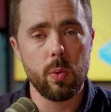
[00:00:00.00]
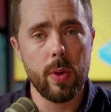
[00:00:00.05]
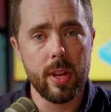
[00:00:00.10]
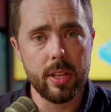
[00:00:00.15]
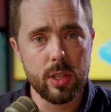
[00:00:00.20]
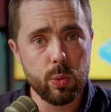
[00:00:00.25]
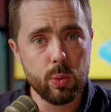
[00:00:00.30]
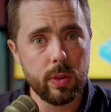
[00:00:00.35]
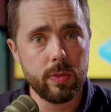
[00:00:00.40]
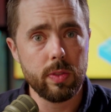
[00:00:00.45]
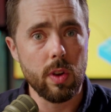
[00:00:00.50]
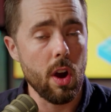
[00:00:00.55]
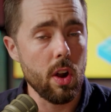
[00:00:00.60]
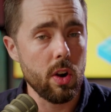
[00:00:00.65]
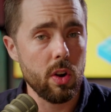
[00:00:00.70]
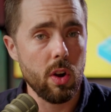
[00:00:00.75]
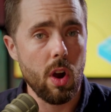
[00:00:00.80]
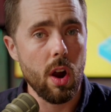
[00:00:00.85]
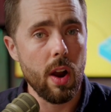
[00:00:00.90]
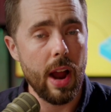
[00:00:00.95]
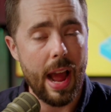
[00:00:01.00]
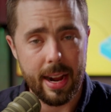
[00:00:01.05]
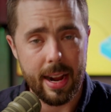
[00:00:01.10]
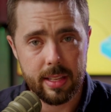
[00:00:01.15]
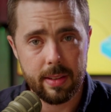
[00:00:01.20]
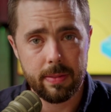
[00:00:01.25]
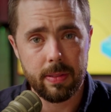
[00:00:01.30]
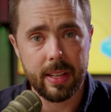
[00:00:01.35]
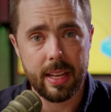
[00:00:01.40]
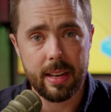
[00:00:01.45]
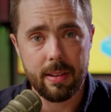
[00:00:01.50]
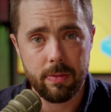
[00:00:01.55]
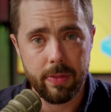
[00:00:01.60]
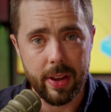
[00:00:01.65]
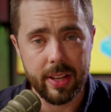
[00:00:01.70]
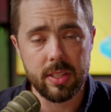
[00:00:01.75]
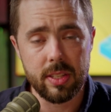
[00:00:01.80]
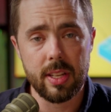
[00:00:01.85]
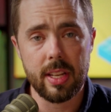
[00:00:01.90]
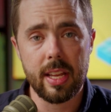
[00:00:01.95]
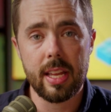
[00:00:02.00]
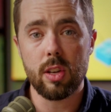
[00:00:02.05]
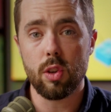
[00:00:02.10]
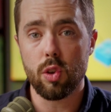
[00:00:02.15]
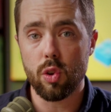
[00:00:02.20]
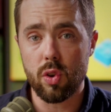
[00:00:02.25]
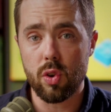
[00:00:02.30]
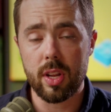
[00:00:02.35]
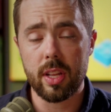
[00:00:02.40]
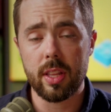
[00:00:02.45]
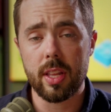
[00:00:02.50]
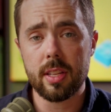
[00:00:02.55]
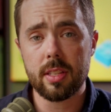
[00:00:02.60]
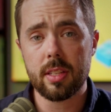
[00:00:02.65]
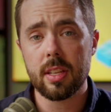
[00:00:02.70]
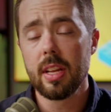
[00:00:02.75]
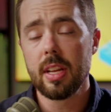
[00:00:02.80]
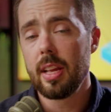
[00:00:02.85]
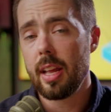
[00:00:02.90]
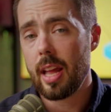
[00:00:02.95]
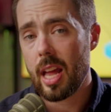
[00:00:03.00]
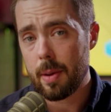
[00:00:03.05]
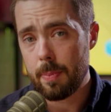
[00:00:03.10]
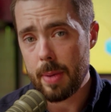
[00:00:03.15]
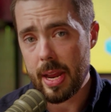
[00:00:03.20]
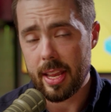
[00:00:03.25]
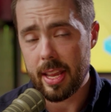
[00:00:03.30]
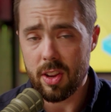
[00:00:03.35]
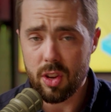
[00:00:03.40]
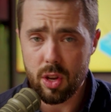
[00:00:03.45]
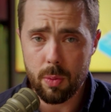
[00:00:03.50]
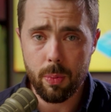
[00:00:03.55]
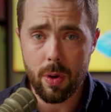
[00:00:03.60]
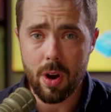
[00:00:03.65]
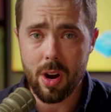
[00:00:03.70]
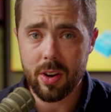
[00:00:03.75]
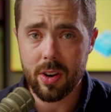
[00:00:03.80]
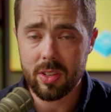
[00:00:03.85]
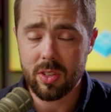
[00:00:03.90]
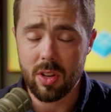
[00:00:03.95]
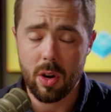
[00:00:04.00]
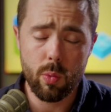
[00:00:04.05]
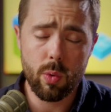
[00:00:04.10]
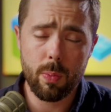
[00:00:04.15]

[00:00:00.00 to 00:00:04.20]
We at SwiftOtter are actively investing in learning this and making good progress on it.